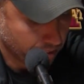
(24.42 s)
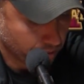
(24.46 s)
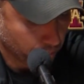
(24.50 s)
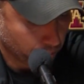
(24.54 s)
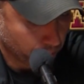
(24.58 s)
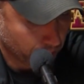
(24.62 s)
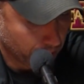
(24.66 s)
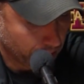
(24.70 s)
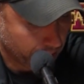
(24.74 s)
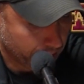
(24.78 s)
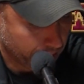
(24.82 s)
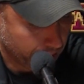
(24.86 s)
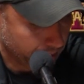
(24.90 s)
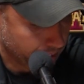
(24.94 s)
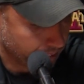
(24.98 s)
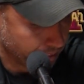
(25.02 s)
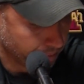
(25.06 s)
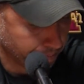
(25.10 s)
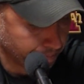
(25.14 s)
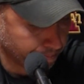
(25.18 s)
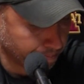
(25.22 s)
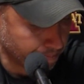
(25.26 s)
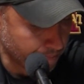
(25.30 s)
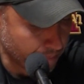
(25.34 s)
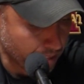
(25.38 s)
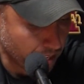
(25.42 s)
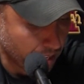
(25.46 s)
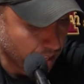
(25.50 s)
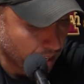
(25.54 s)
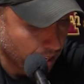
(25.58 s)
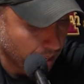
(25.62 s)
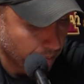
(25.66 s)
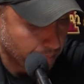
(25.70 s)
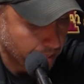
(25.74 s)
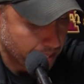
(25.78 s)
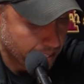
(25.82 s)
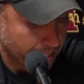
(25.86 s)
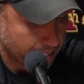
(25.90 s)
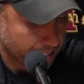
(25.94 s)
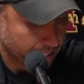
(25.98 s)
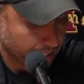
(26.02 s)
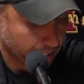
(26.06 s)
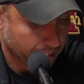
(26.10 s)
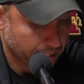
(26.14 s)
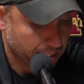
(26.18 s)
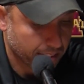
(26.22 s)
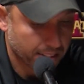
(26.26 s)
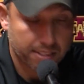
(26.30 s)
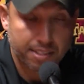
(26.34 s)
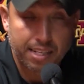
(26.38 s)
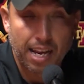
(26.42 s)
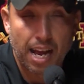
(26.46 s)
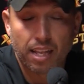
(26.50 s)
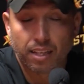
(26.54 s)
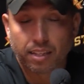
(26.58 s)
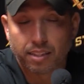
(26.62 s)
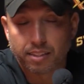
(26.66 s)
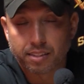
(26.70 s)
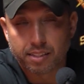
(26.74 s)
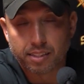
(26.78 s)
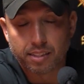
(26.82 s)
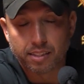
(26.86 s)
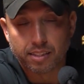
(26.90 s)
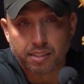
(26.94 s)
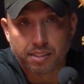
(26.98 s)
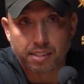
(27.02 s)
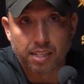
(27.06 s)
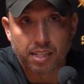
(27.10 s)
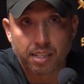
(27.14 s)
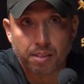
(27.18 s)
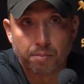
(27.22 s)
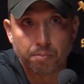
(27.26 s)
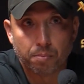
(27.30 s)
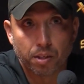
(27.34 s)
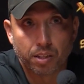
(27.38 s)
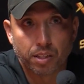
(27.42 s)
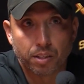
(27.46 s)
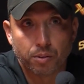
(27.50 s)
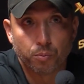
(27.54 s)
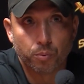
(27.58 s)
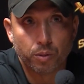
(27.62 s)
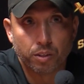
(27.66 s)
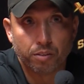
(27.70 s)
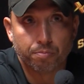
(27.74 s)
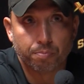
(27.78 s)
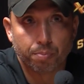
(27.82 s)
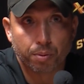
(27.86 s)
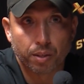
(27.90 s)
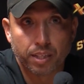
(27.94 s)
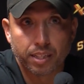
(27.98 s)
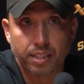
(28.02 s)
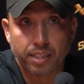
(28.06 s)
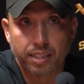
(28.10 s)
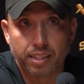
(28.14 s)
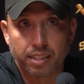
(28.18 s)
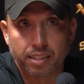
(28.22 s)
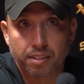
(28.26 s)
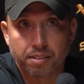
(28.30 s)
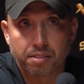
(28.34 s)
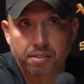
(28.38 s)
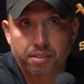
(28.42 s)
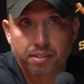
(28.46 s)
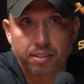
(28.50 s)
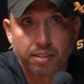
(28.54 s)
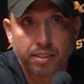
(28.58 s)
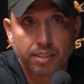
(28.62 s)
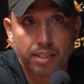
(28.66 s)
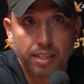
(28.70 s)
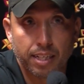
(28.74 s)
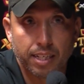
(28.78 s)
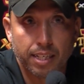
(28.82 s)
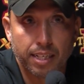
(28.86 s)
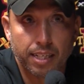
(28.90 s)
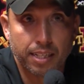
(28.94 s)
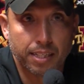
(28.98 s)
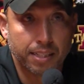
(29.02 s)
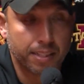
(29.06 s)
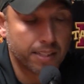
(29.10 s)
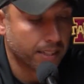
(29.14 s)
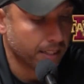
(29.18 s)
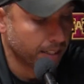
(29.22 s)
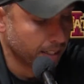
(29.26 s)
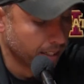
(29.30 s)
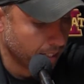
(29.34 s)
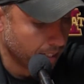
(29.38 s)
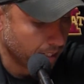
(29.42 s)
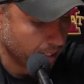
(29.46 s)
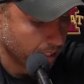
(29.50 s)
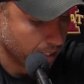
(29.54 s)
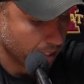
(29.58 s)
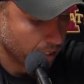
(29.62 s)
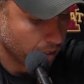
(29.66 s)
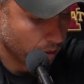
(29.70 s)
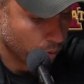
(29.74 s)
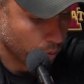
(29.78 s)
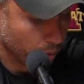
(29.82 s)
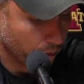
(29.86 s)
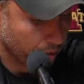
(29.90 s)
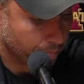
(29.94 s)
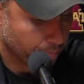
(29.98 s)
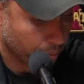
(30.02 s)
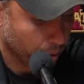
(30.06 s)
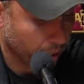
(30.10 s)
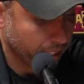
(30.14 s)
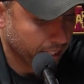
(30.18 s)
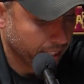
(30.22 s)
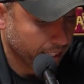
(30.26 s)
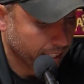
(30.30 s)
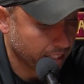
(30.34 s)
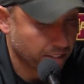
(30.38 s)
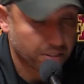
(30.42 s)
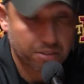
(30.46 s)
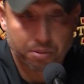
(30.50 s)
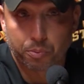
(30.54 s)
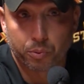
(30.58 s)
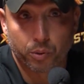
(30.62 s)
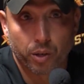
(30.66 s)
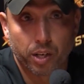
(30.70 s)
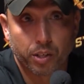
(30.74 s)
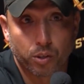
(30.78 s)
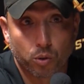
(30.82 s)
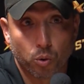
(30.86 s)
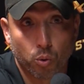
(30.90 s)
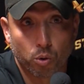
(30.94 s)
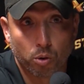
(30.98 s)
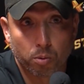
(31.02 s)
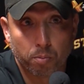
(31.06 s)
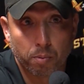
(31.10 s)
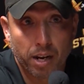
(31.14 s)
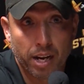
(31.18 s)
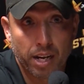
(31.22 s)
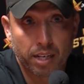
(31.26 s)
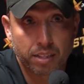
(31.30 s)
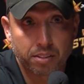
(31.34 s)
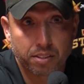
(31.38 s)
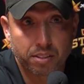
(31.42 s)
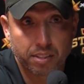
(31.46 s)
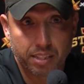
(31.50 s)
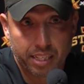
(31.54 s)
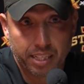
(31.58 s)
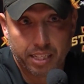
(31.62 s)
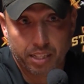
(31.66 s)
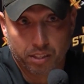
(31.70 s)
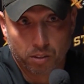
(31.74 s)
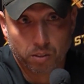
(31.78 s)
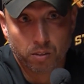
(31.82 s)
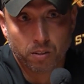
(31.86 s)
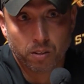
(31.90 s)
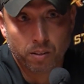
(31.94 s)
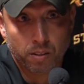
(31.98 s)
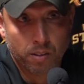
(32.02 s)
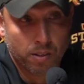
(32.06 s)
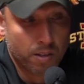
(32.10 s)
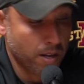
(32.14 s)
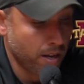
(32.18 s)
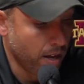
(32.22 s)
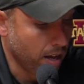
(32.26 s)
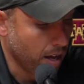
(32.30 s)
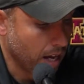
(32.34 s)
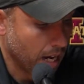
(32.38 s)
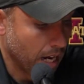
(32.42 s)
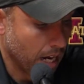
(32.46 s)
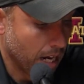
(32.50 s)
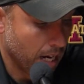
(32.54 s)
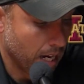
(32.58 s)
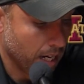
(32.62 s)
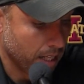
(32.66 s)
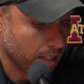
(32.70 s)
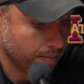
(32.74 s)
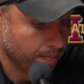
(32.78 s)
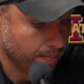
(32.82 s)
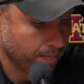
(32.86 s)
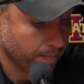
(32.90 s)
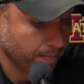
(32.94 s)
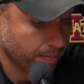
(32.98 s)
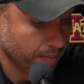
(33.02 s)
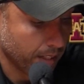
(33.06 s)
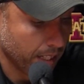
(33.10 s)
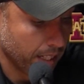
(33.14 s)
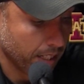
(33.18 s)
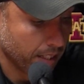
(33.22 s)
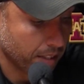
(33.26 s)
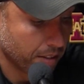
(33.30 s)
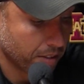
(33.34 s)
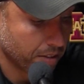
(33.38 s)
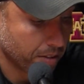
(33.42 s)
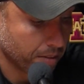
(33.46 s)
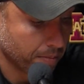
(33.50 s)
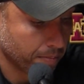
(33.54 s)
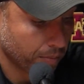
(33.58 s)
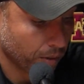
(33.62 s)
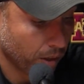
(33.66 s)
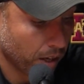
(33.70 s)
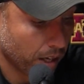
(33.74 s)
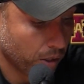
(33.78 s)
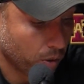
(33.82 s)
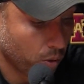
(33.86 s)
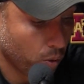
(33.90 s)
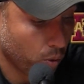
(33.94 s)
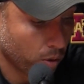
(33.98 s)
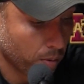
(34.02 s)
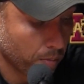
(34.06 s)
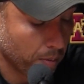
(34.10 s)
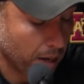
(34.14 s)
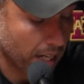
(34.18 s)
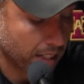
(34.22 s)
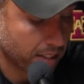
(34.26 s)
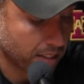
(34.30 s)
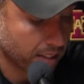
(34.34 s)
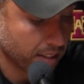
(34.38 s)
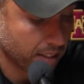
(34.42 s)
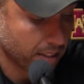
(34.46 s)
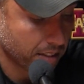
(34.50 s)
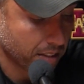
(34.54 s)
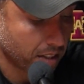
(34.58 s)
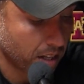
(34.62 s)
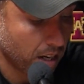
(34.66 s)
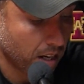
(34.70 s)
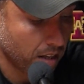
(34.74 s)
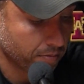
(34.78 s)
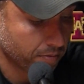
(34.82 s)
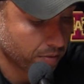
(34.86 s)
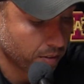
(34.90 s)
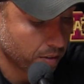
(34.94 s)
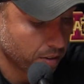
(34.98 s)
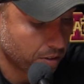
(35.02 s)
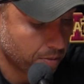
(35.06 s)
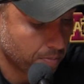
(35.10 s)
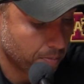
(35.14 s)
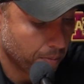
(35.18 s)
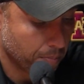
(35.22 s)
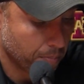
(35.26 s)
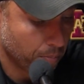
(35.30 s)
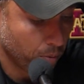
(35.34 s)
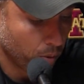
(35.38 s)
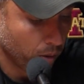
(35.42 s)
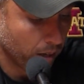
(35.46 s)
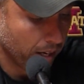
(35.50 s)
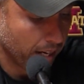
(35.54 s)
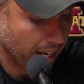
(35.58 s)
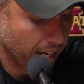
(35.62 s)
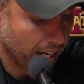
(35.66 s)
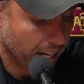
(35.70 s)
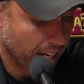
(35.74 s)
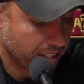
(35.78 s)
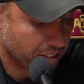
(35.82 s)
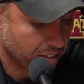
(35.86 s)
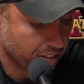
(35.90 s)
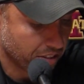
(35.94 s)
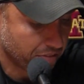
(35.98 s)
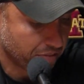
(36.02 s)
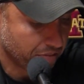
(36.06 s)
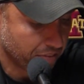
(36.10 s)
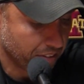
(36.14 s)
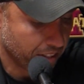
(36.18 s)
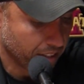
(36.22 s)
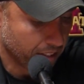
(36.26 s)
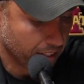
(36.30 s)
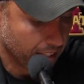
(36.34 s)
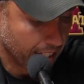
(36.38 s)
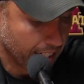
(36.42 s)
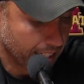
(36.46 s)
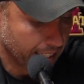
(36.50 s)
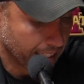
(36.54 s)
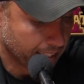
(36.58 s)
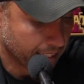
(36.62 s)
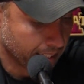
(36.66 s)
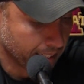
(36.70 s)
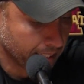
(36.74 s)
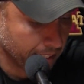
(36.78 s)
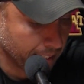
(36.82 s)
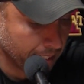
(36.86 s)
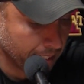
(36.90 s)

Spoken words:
really, I mean, Dylan's as talented as anybody we've played against. And, you know, we played against some great quarterbacks here and some great quarterbacks in this conference. But, boy, I just feel like